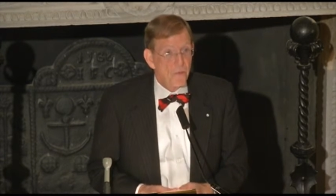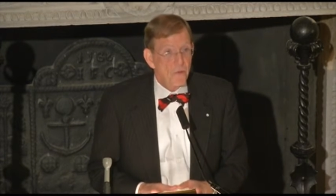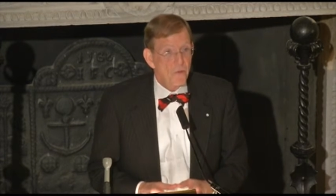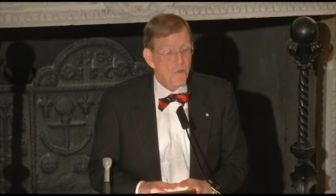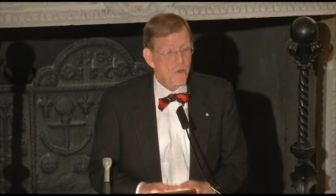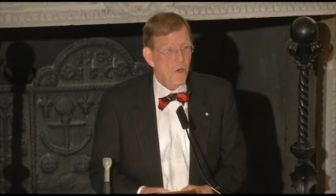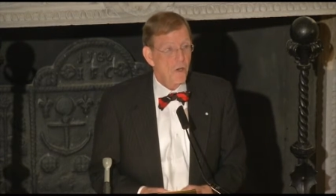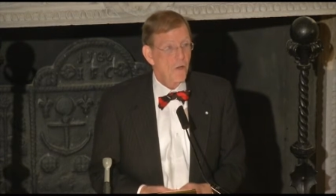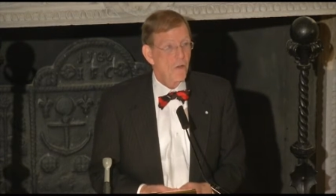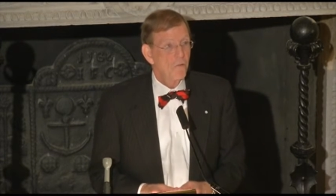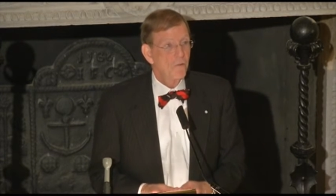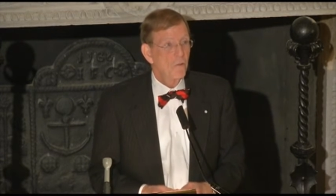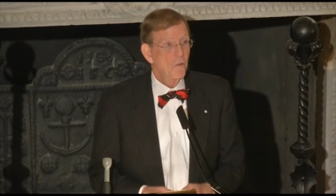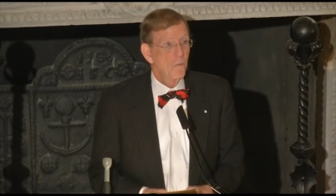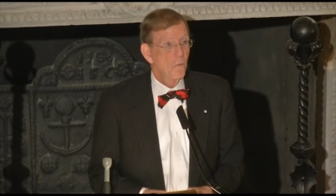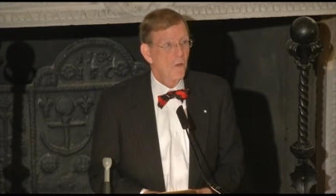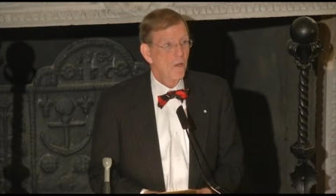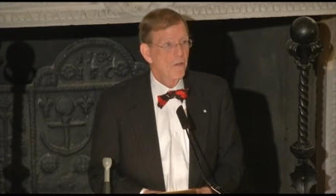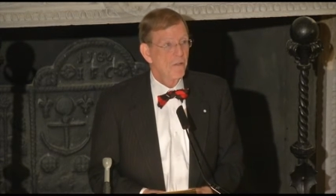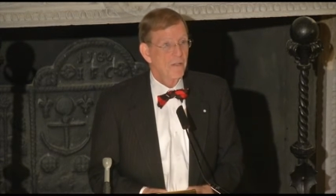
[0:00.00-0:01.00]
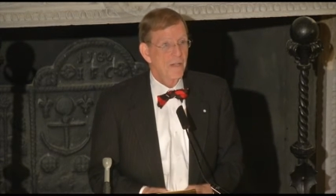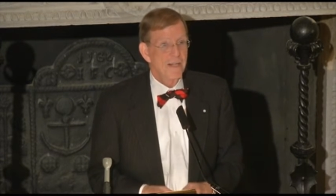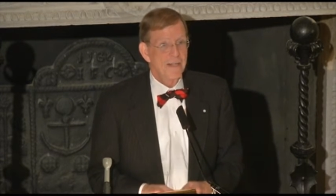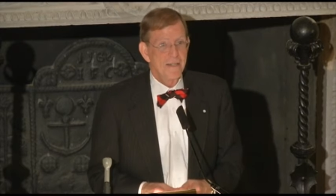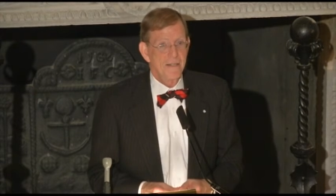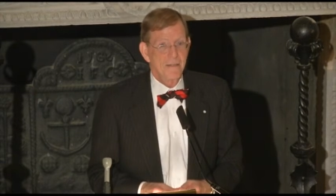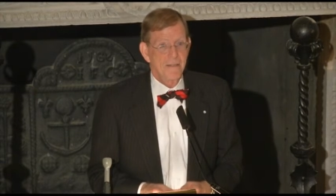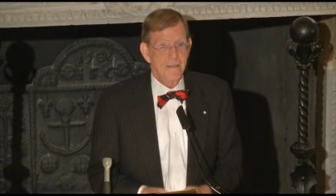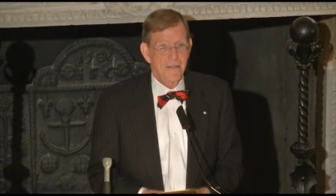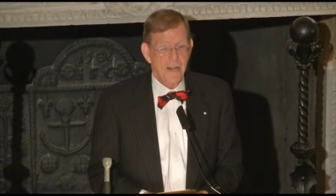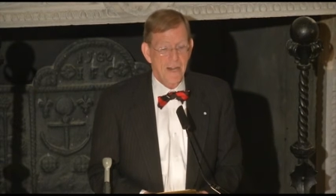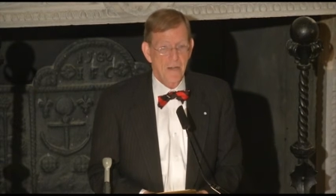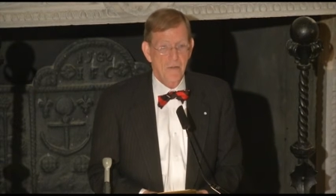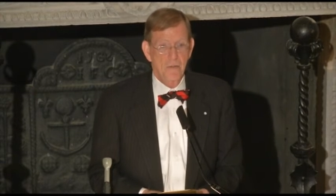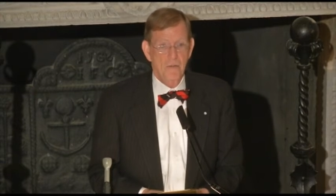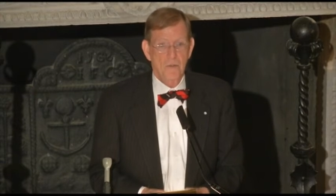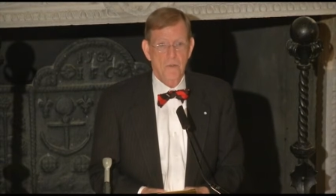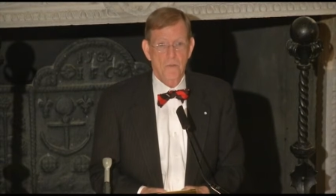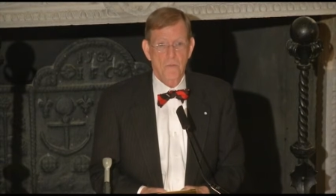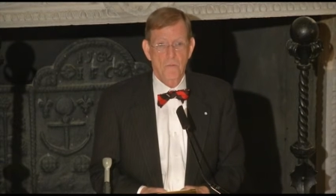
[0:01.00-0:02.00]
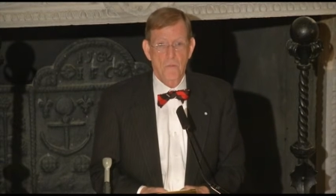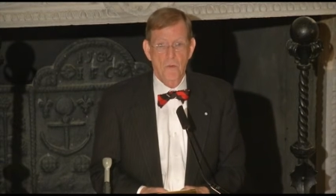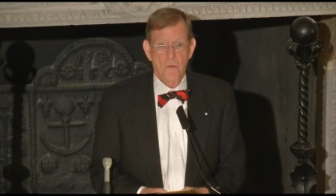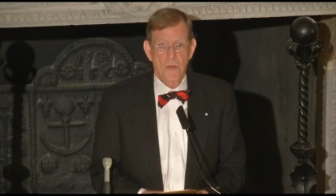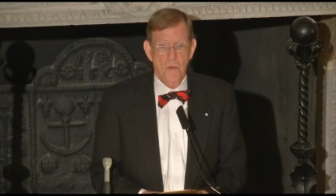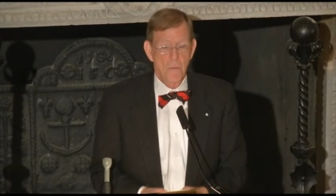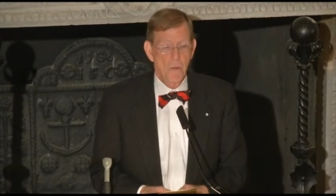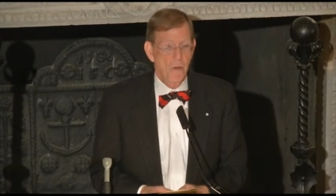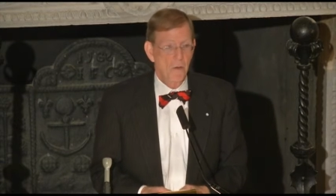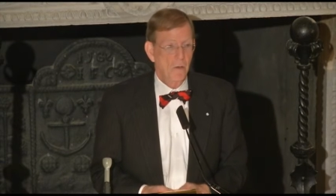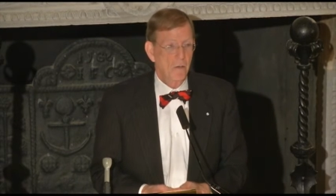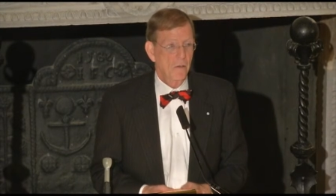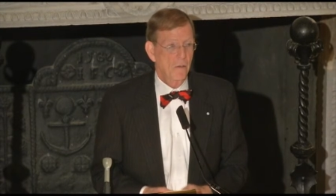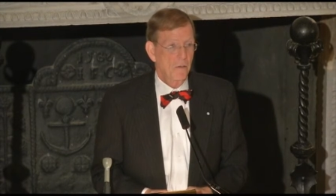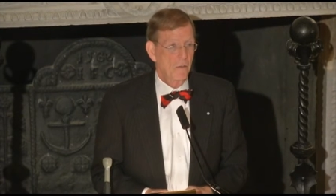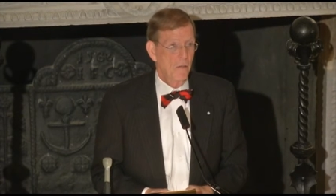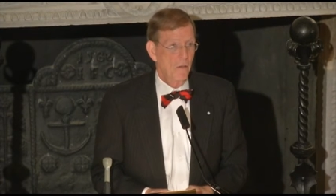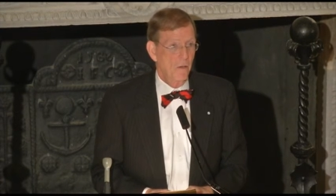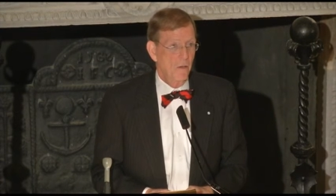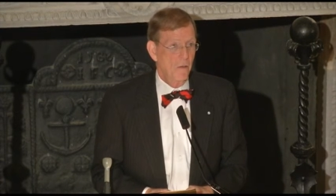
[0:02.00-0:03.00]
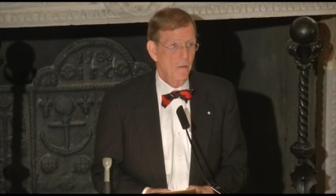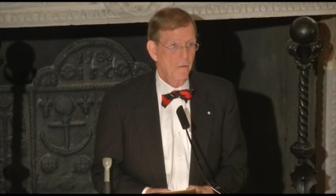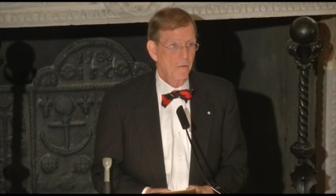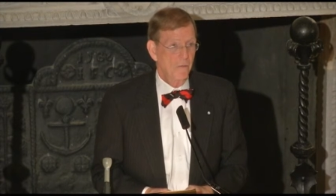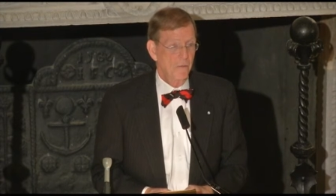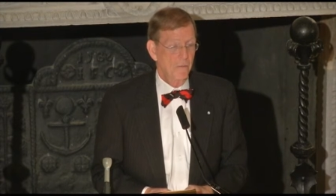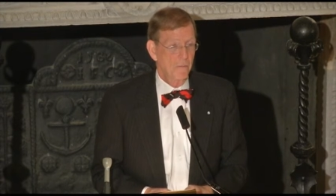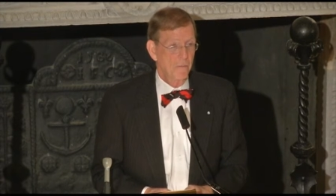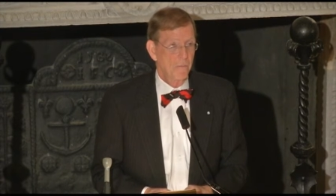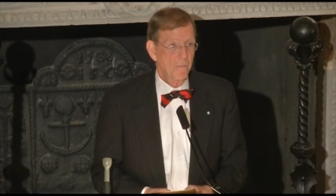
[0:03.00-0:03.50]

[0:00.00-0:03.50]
Charleston was a disaster for the American cause.